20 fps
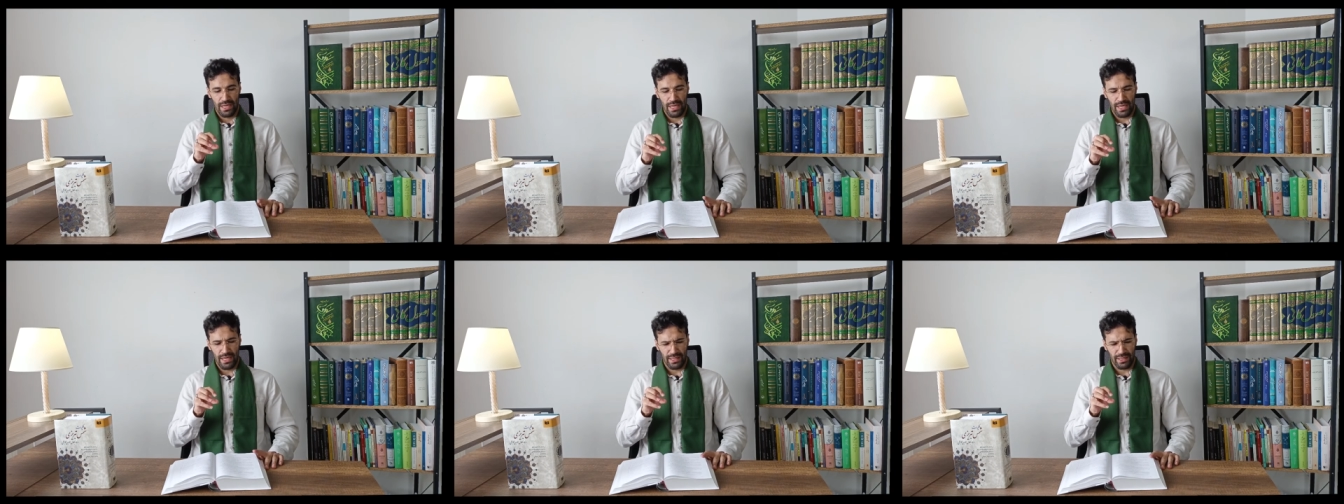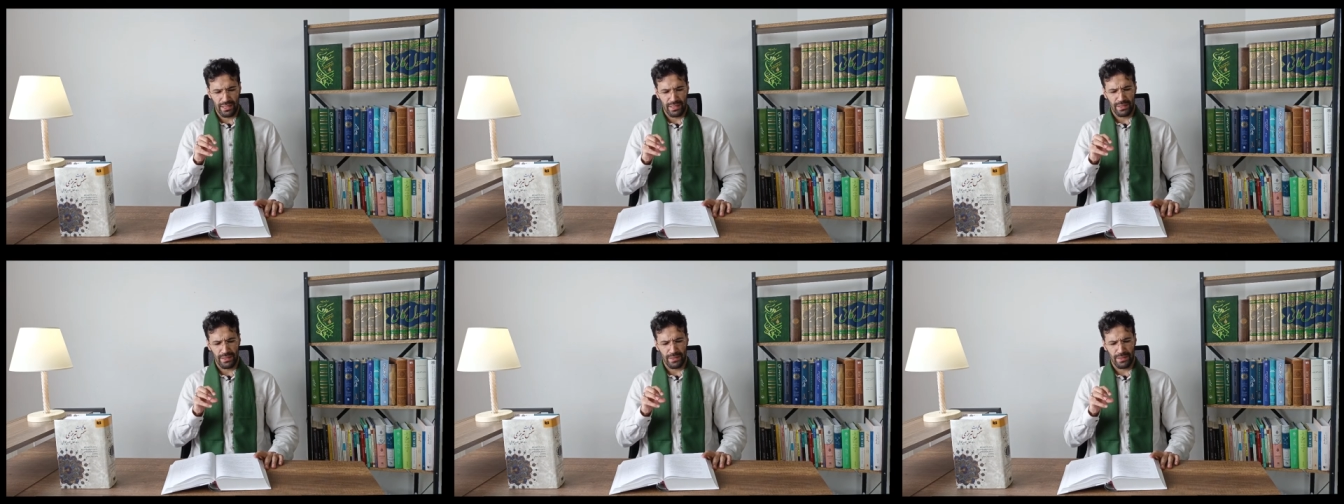
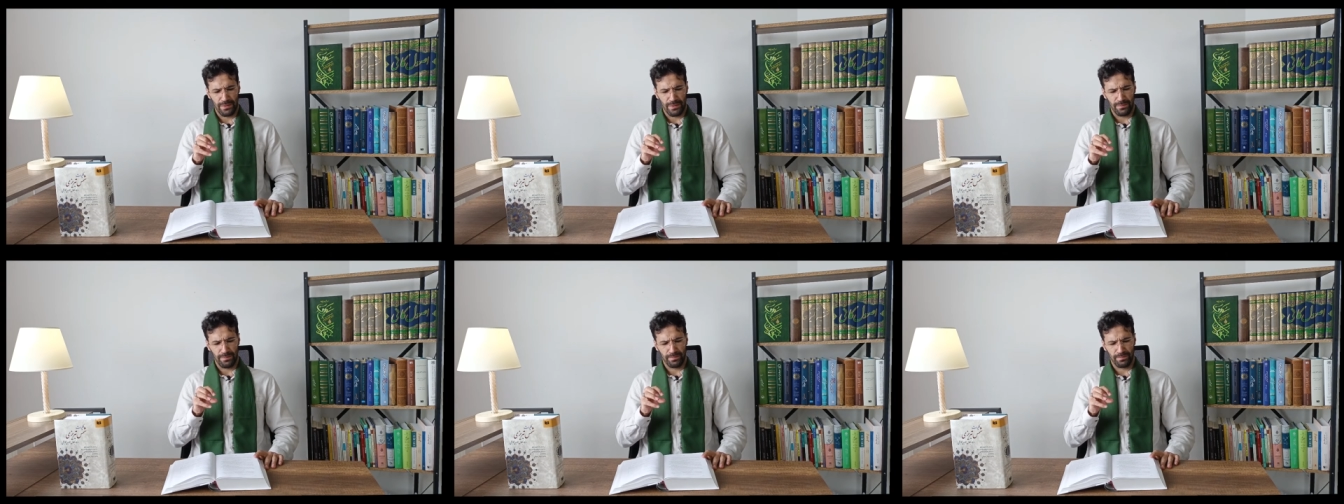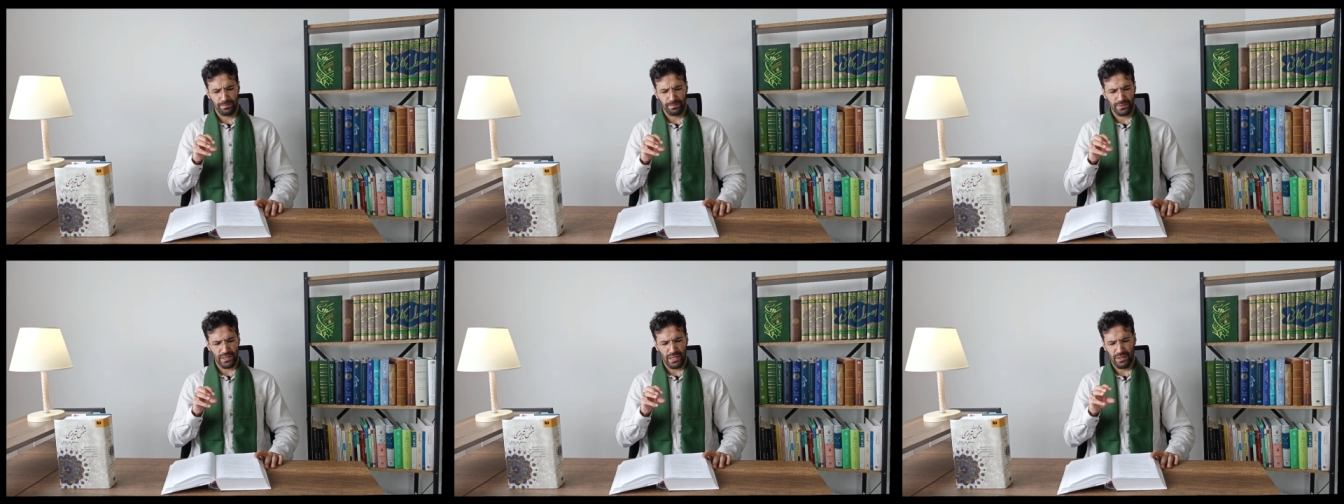and
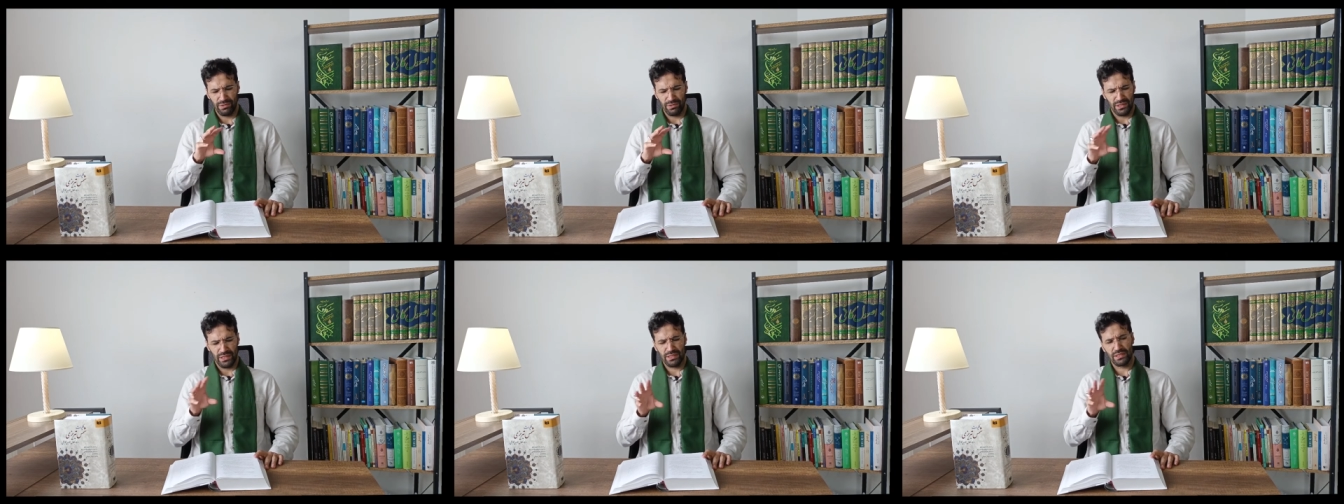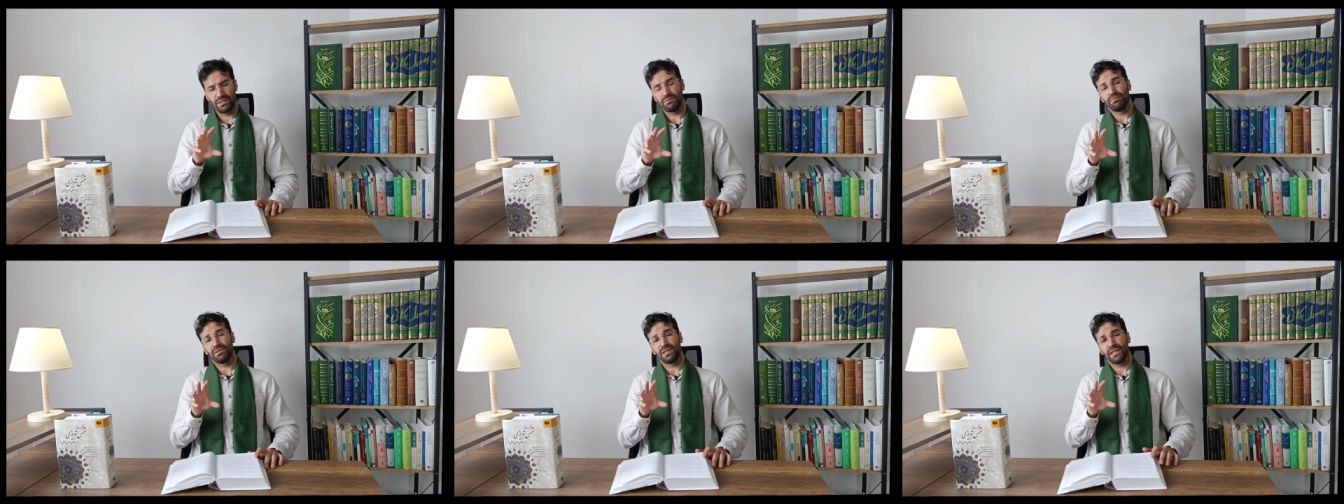um, I will not
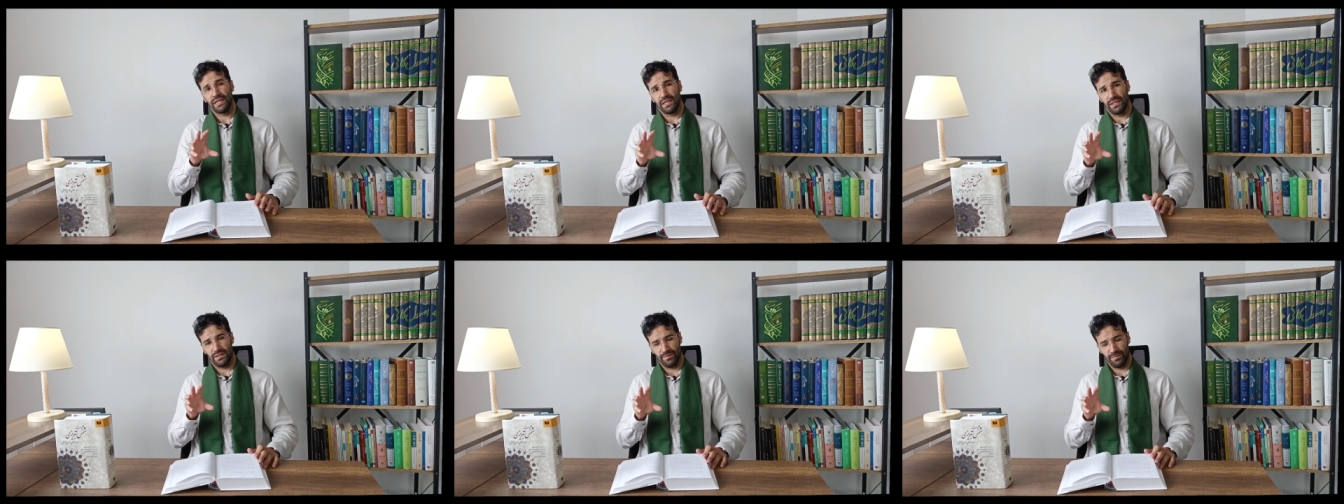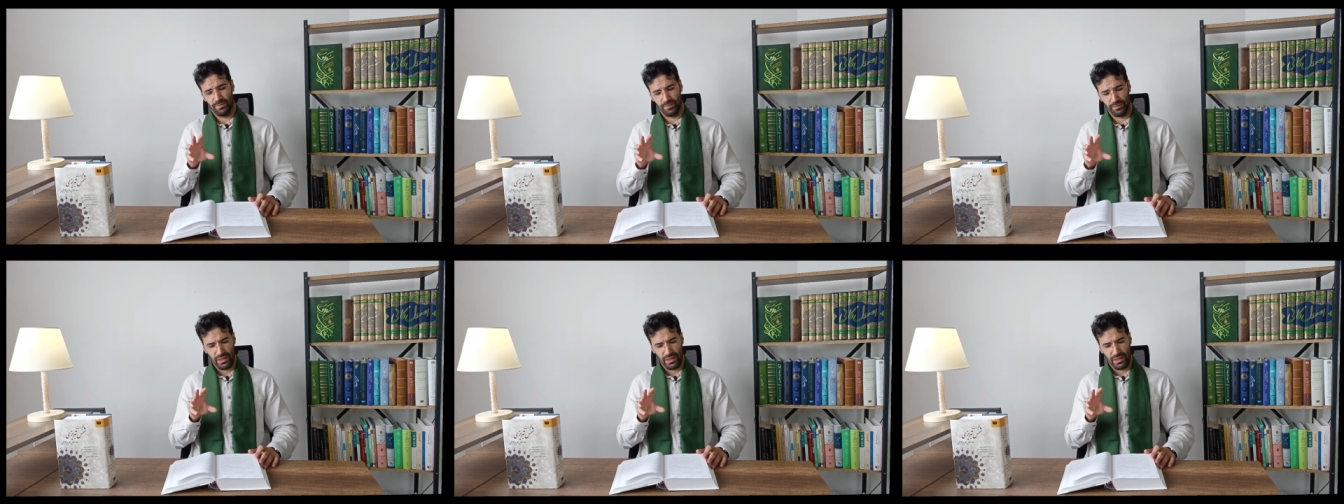complain.